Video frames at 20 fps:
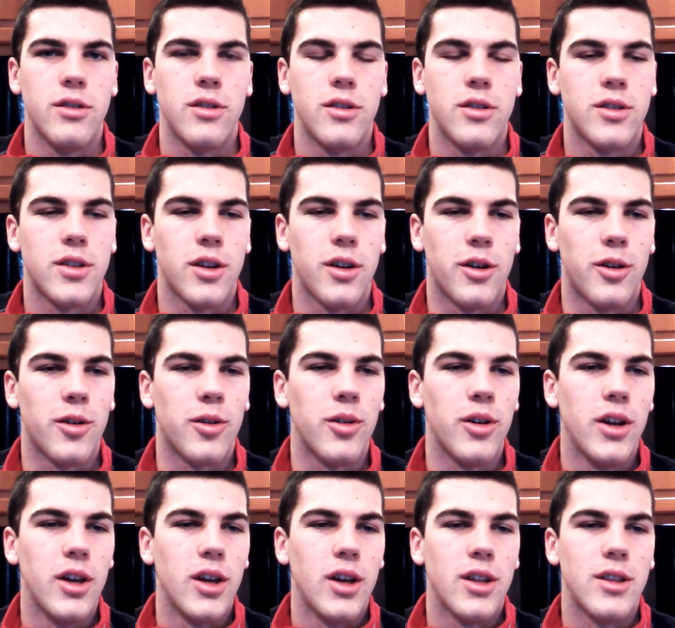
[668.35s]
So
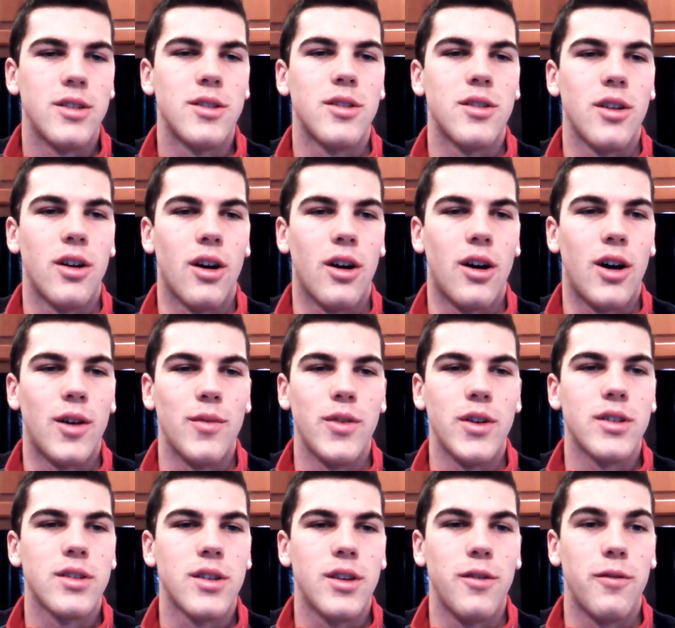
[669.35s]
it's
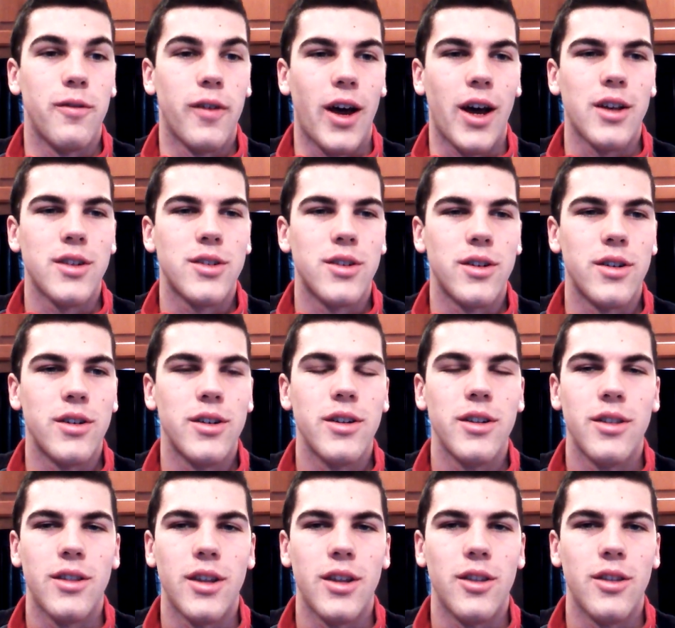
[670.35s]
obviously faster
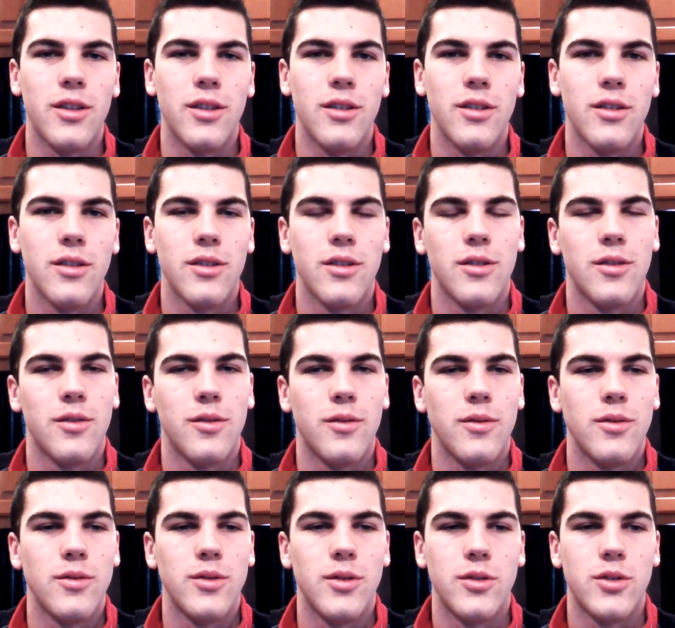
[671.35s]
than
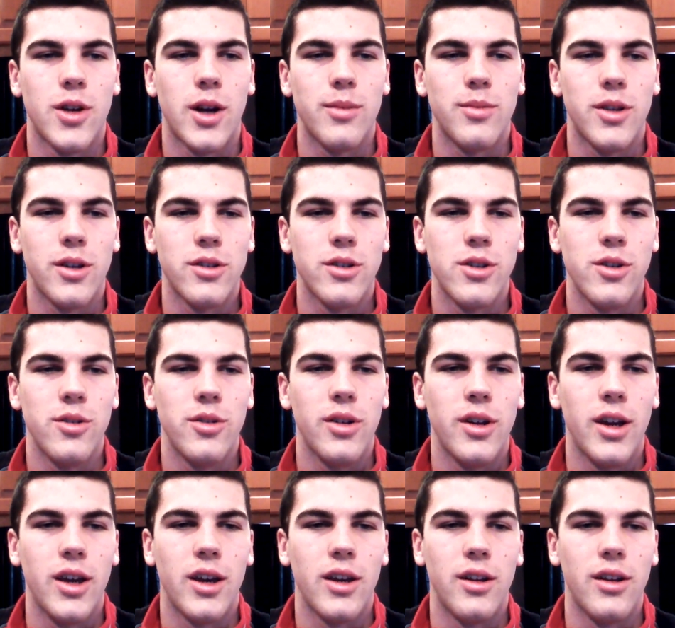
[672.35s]
Trap to Shoot,
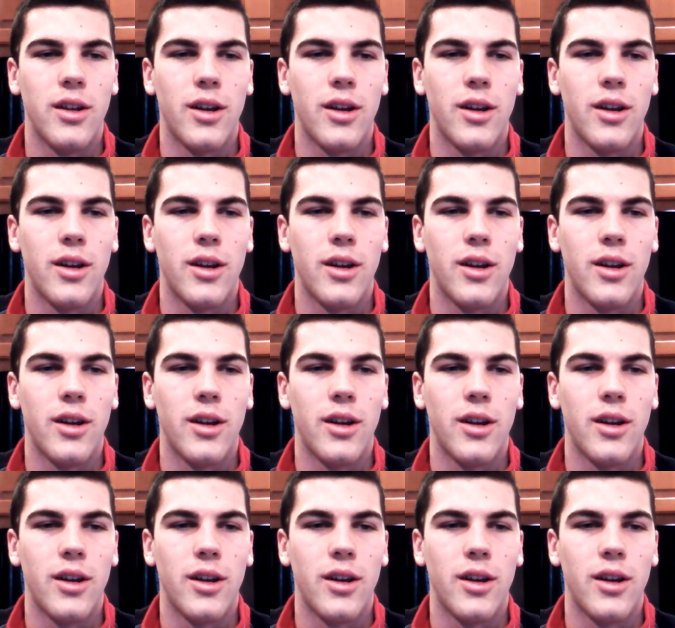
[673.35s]
and